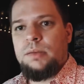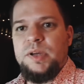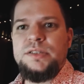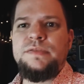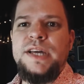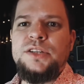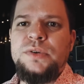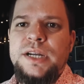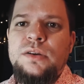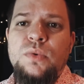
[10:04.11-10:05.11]
Because of that, you
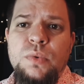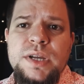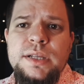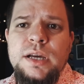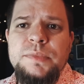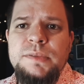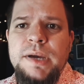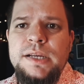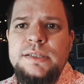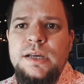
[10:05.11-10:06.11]
cannot really
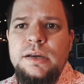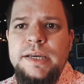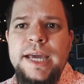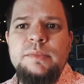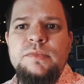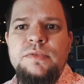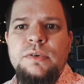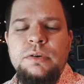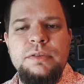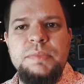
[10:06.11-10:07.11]
optimize a game
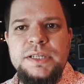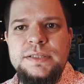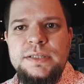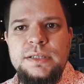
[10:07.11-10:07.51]
for the PC.